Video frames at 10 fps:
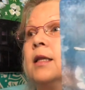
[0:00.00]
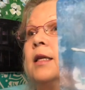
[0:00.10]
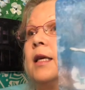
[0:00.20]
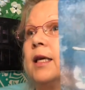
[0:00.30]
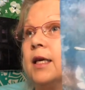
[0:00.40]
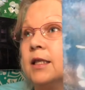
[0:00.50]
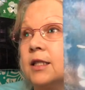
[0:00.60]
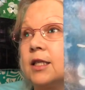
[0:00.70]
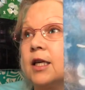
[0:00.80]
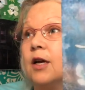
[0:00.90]
the
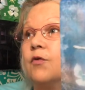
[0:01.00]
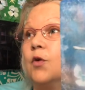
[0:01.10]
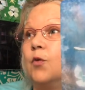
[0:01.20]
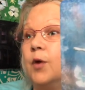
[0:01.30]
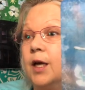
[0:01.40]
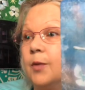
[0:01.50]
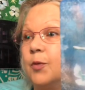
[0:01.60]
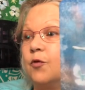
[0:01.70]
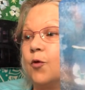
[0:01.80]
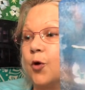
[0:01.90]
heat of the week
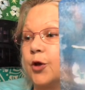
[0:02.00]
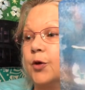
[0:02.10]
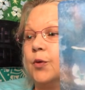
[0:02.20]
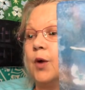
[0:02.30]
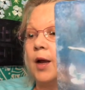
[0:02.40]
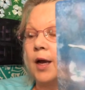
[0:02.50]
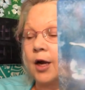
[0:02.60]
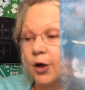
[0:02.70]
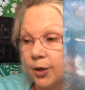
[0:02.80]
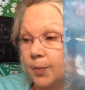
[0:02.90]
before you
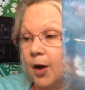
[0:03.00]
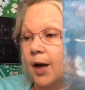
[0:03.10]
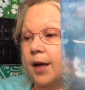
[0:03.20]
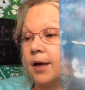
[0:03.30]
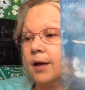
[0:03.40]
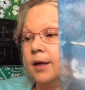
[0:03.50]
goodbye.